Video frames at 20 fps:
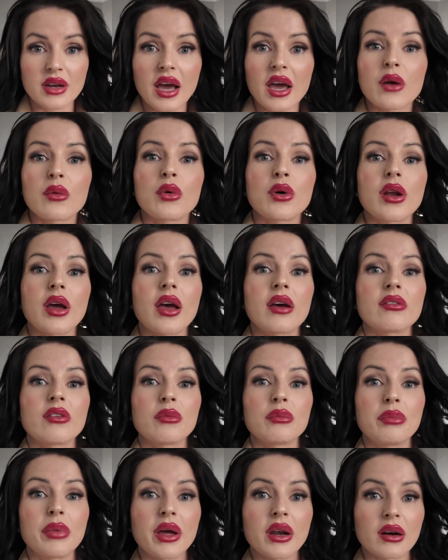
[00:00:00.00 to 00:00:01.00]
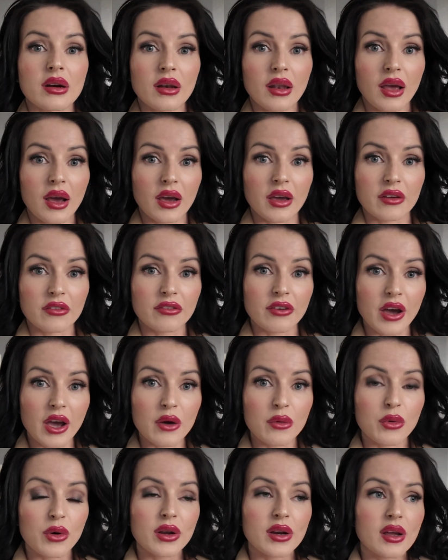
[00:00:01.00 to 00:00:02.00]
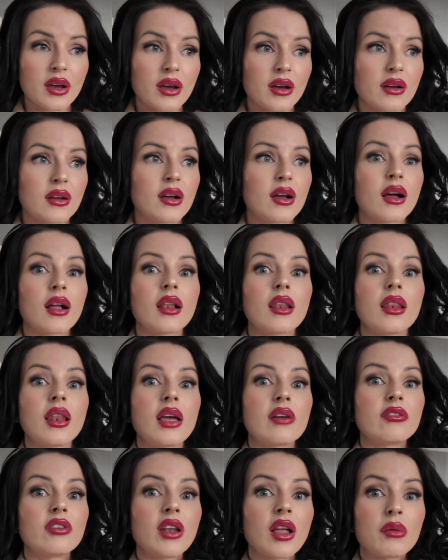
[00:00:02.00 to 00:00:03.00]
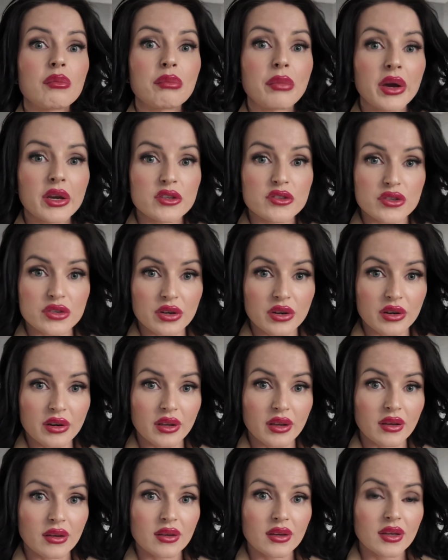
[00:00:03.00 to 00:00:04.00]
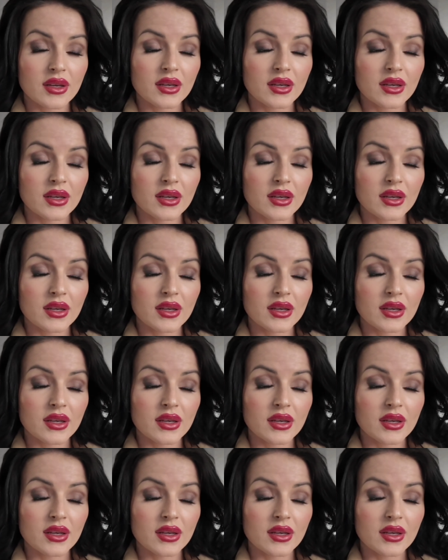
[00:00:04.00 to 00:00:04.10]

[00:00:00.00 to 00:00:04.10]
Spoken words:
I want to have a better life, I want to level up my journey,